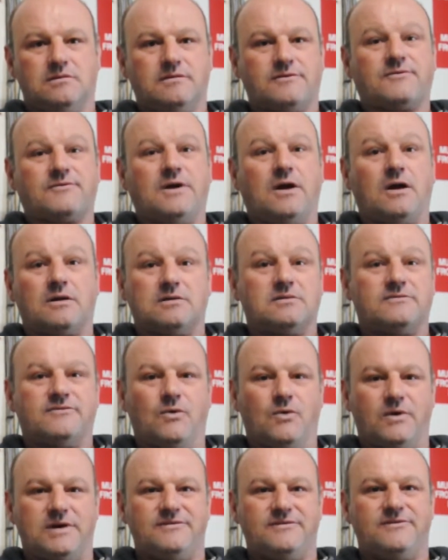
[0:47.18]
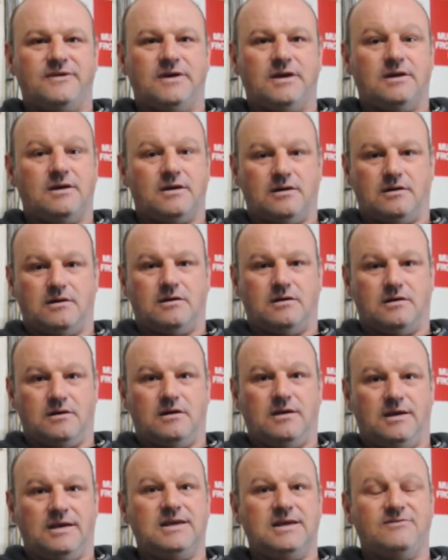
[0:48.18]
340 feet
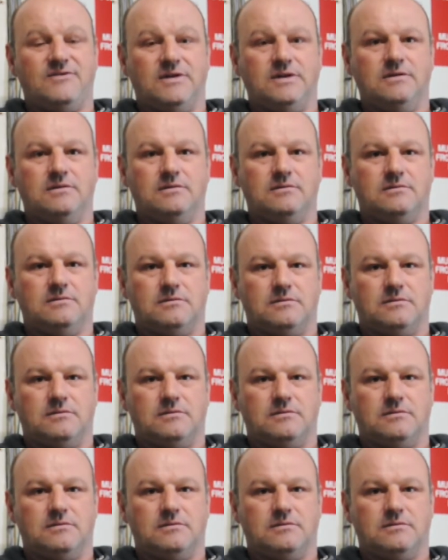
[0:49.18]
even.